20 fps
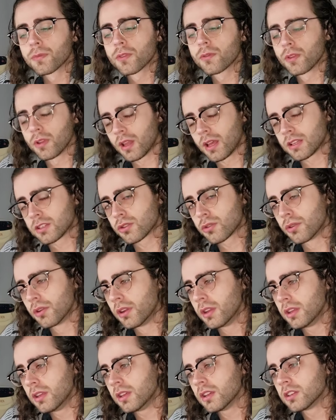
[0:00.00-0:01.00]
for the last
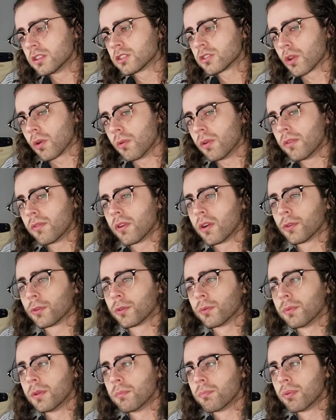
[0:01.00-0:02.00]
30 years, we've
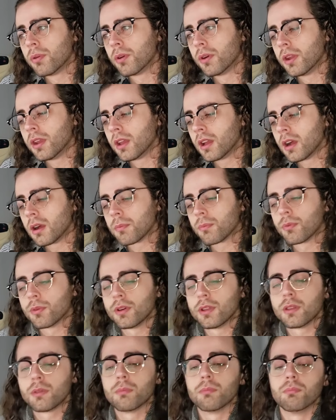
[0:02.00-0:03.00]
also been putting up
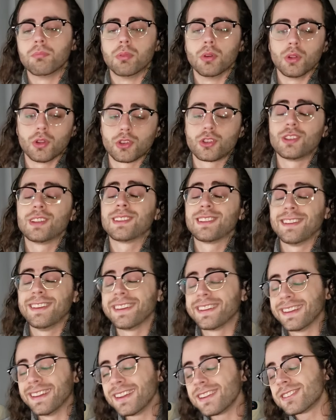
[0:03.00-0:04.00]
with bullshit
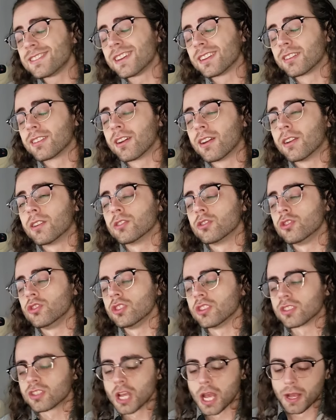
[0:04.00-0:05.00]
like inkjet
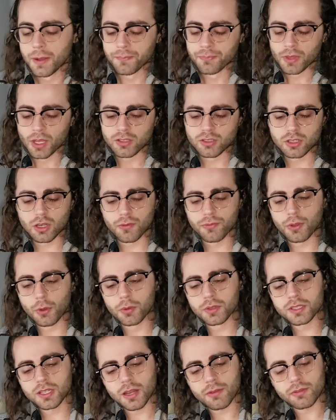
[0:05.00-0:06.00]
cartridges. So if there
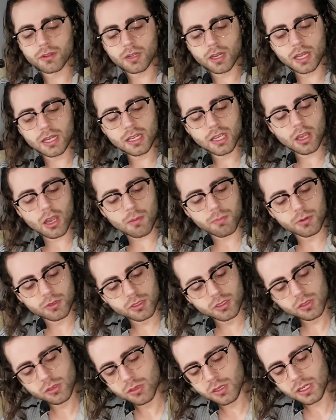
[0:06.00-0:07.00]
was ever any
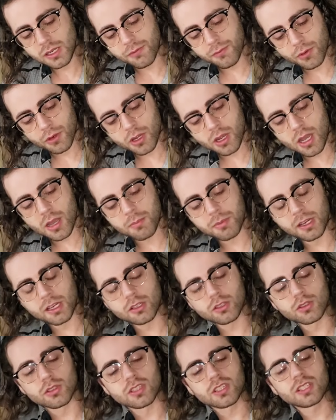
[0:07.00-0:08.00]
opportunity for a company
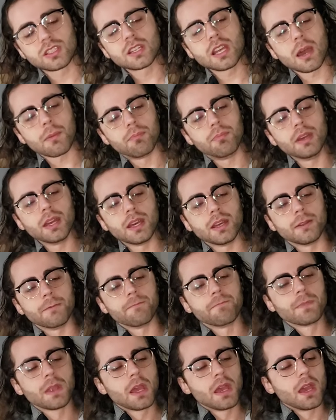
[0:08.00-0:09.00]
to step
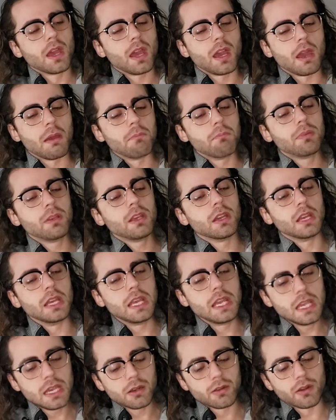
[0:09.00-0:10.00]
in and be a
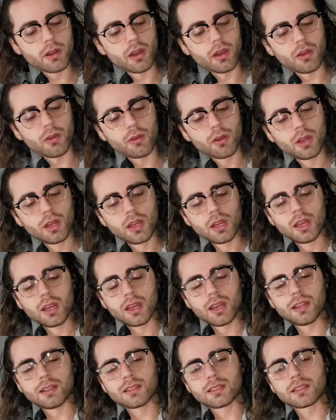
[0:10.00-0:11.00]
hero
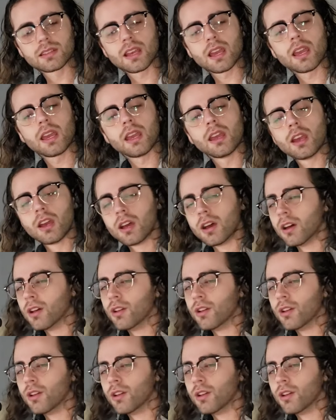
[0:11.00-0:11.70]
and say,